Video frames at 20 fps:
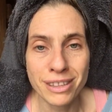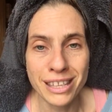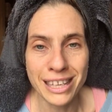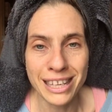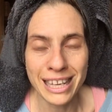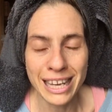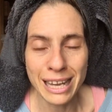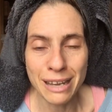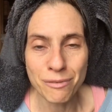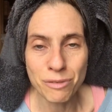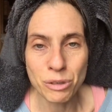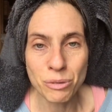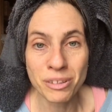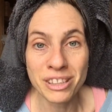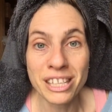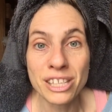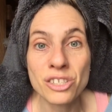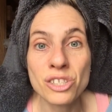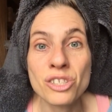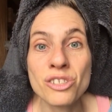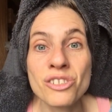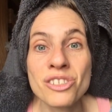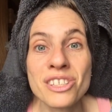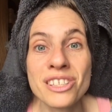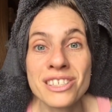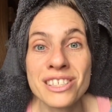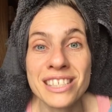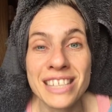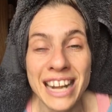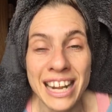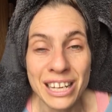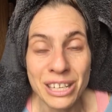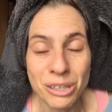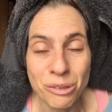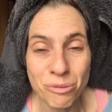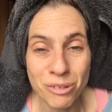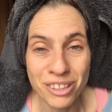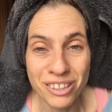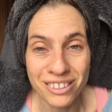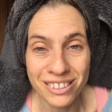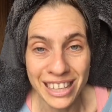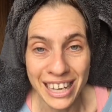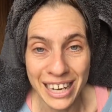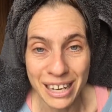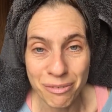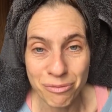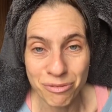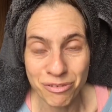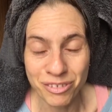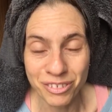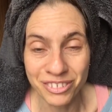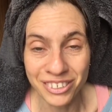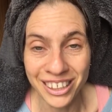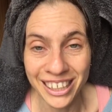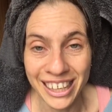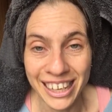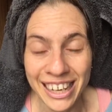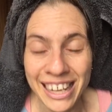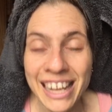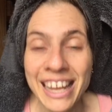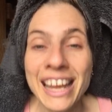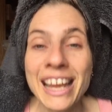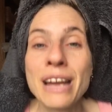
They gave you, and they still sustain you with life, okay?